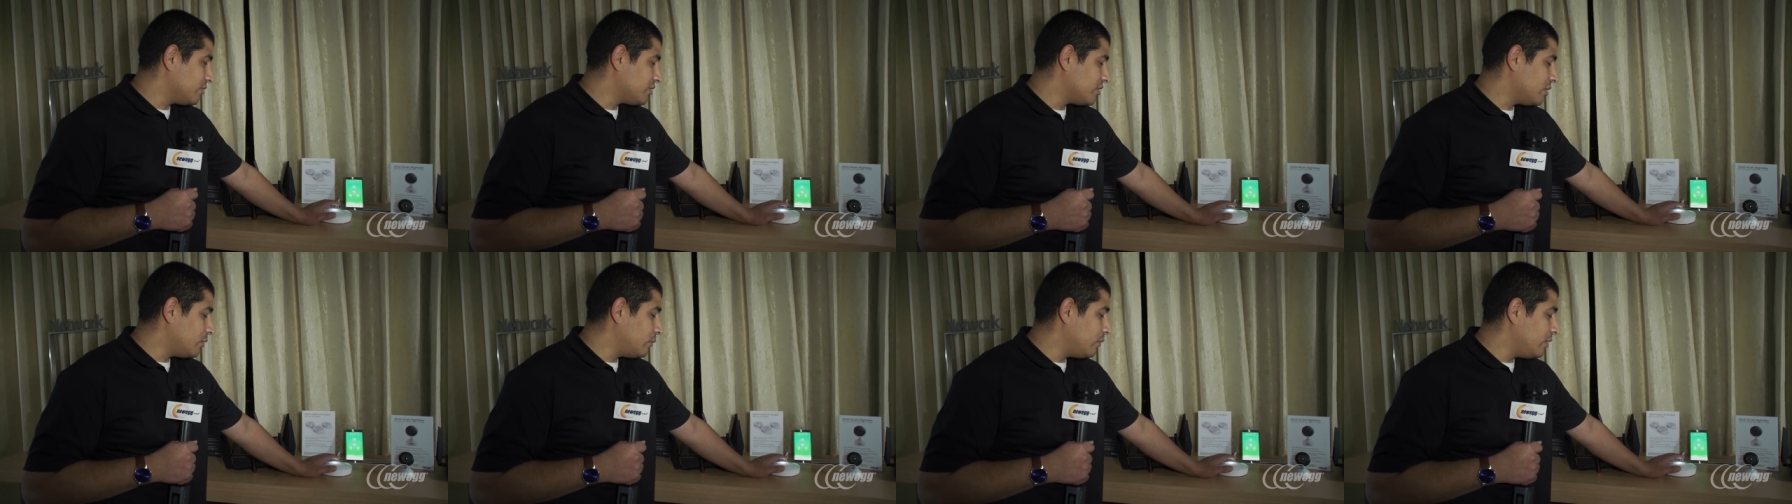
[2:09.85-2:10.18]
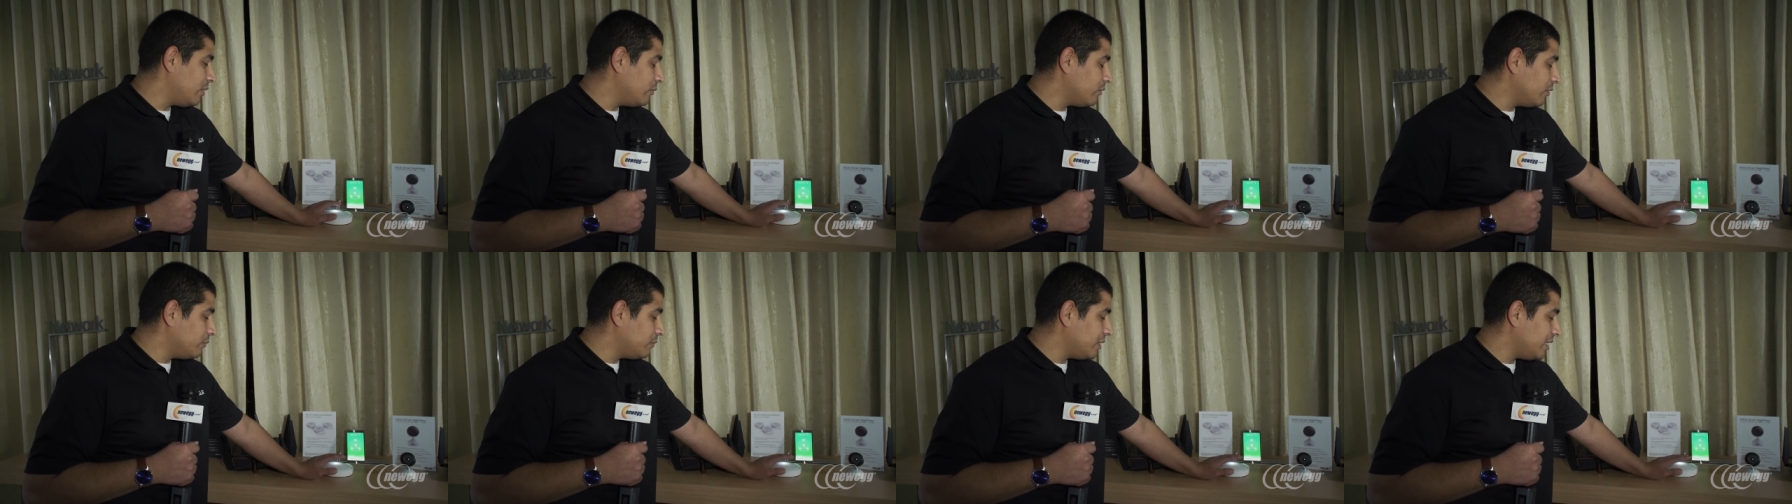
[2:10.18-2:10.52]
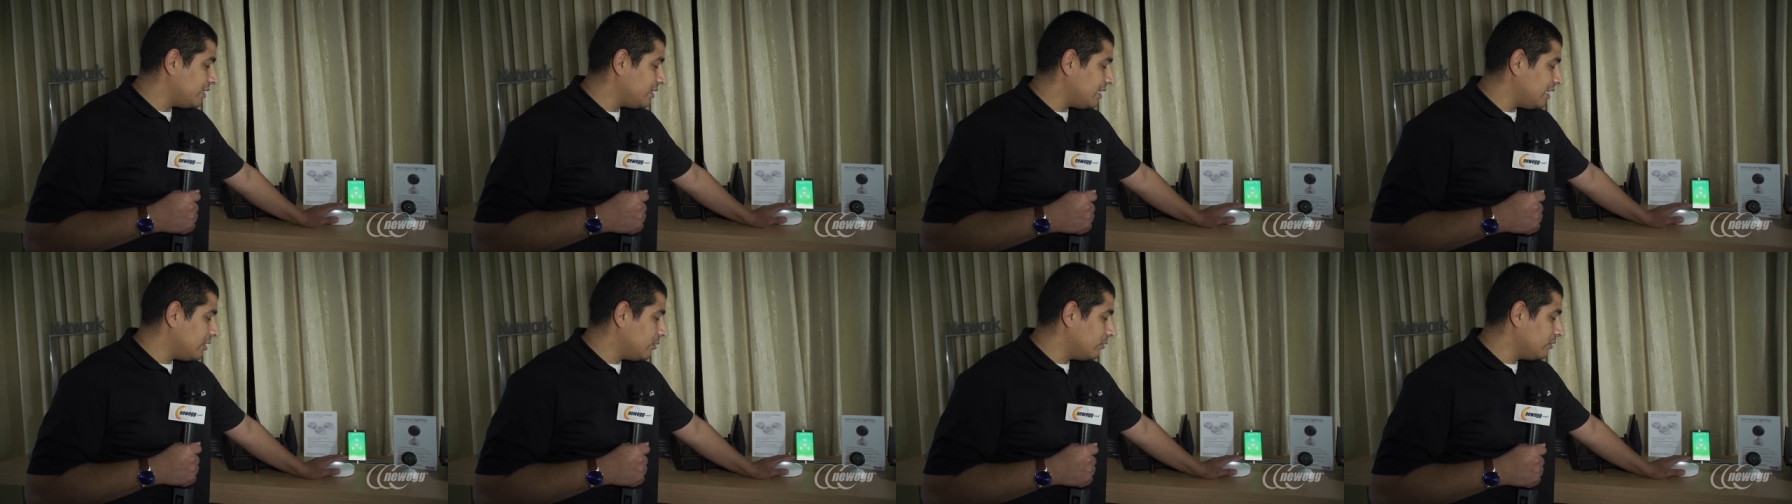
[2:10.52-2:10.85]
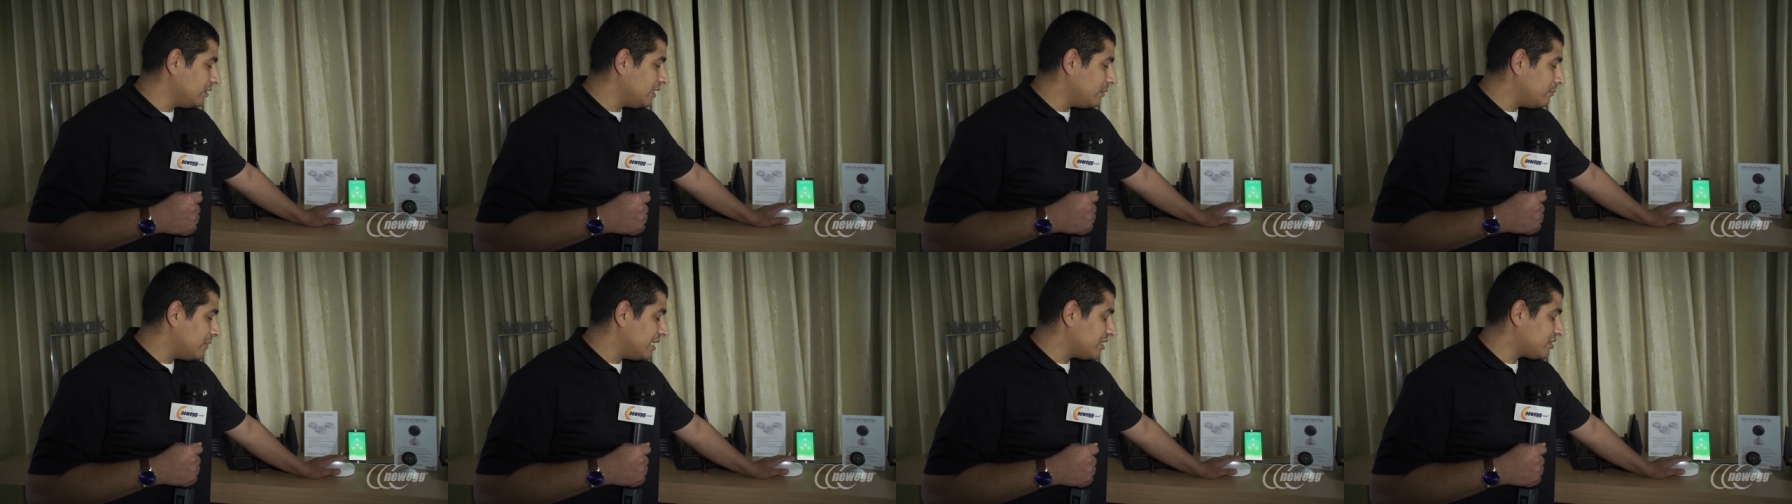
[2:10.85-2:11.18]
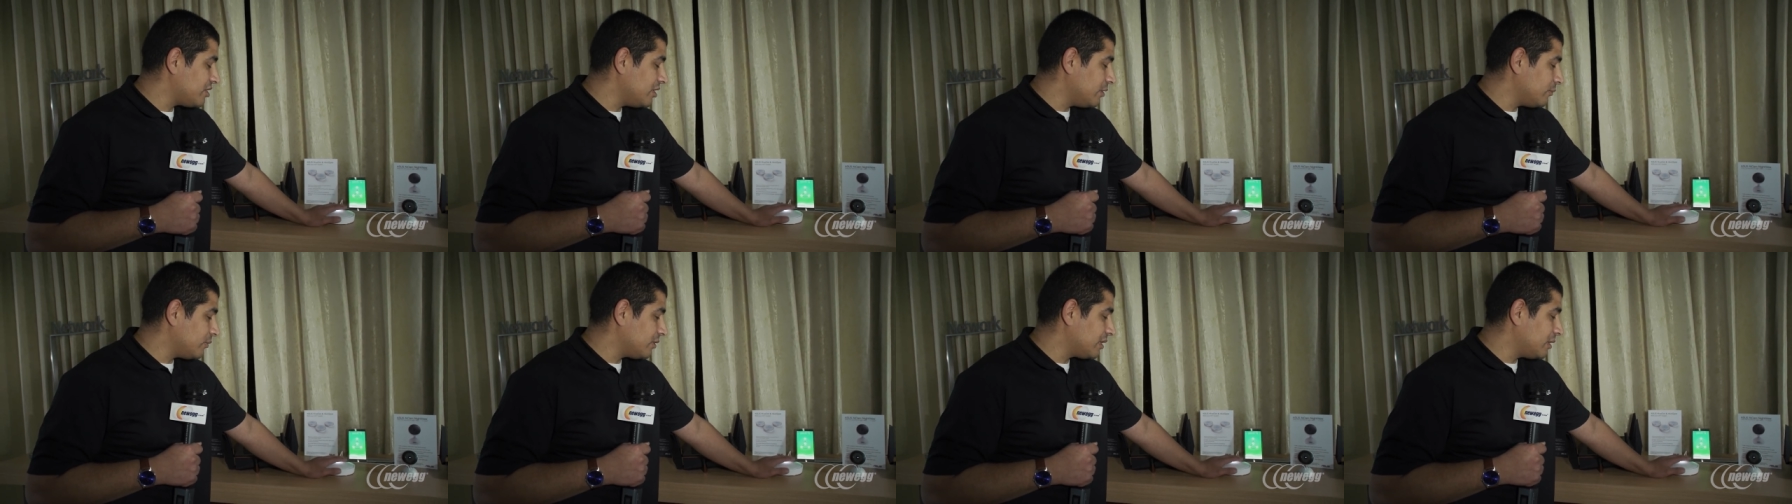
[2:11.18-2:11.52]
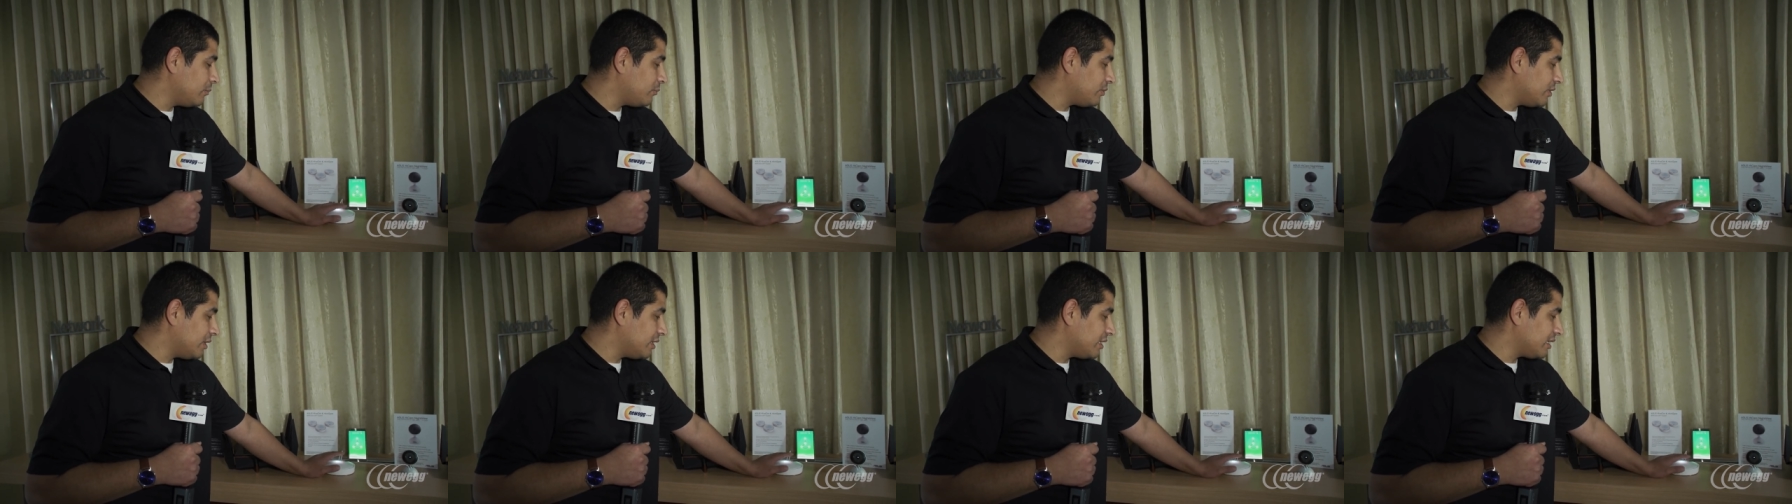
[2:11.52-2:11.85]
So we will be the only mesh
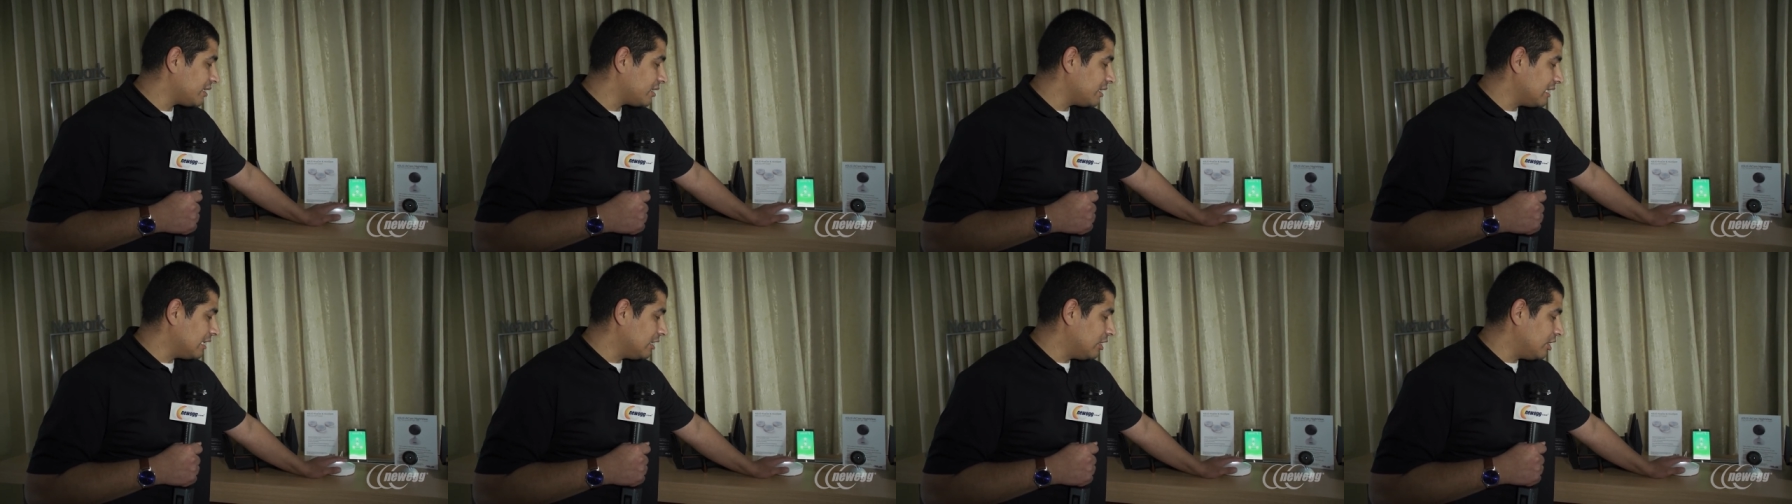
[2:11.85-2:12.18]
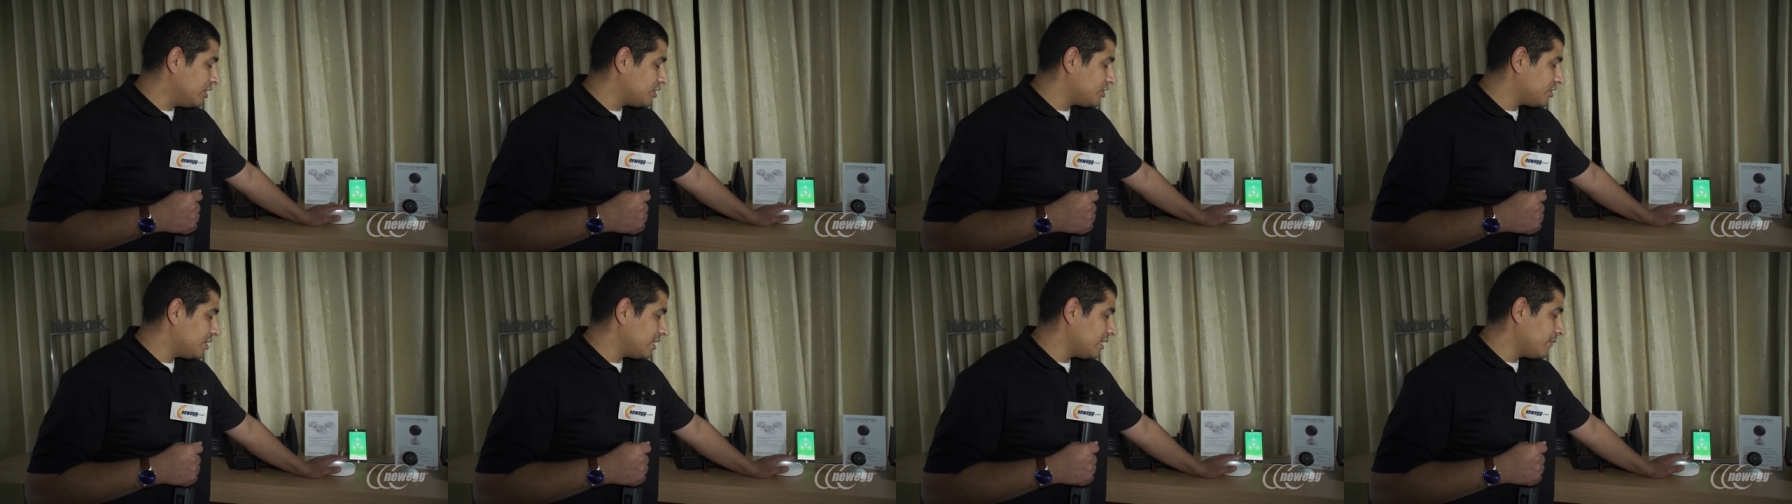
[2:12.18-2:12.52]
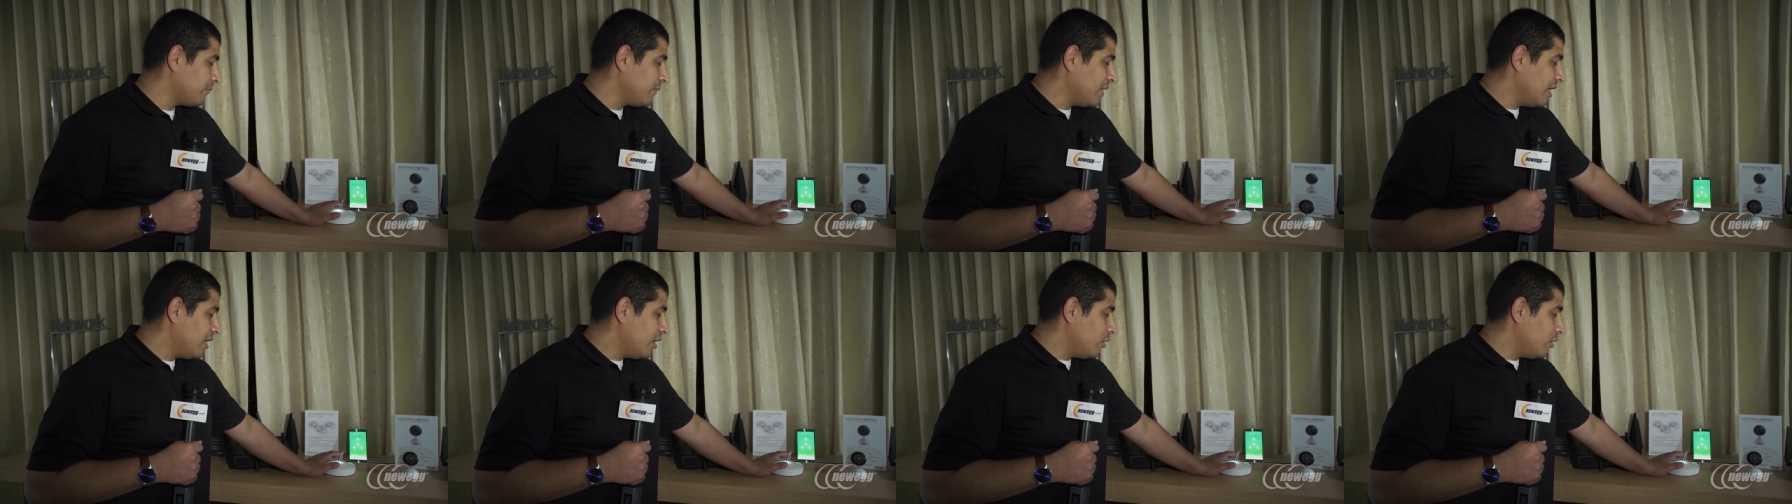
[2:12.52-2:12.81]
networking product launching